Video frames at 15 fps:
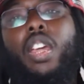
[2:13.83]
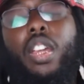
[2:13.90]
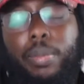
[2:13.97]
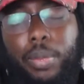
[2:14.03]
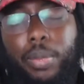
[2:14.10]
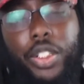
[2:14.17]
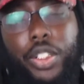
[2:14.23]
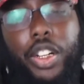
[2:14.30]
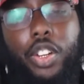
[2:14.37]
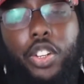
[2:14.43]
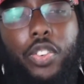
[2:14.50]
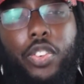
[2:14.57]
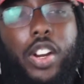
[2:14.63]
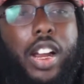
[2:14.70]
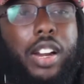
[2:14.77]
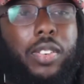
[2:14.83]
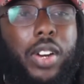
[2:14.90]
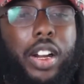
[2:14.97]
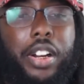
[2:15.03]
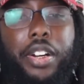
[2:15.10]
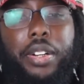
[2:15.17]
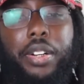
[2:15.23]
I'll show you right
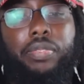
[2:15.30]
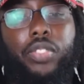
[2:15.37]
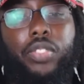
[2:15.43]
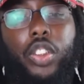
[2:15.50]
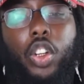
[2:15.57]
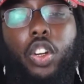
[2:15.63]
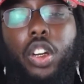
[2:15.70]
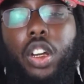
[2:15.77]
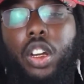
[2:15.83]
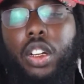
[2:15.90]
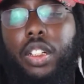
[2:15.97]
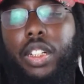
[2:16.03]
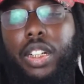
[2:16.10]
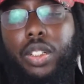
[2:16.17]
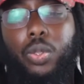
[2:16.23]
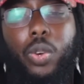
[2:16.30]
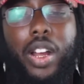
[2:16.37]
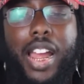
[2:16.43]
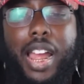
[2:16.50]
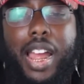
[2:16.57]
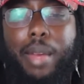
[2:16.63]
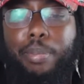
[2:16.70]
here. So look, this is what
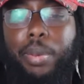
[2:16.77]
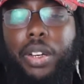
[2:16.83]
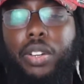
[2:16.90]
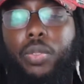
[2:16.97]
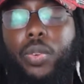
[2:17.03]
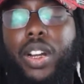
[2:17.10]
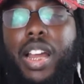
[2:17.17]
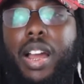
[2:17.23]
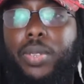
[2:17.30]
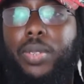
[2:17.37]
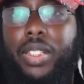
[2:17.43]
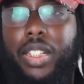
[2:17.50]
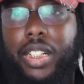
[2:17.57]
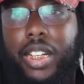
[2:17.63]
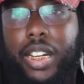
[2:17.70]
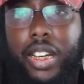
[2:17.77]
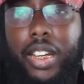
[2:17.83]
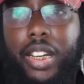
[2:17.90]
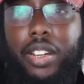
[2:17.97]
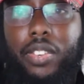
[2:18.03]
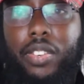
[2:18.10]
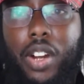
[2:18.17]
happened when I was a
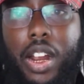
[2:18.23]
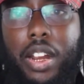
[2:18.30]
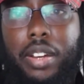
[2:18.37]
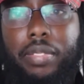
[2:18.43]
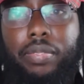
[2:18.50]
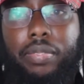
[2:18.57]
kid, right?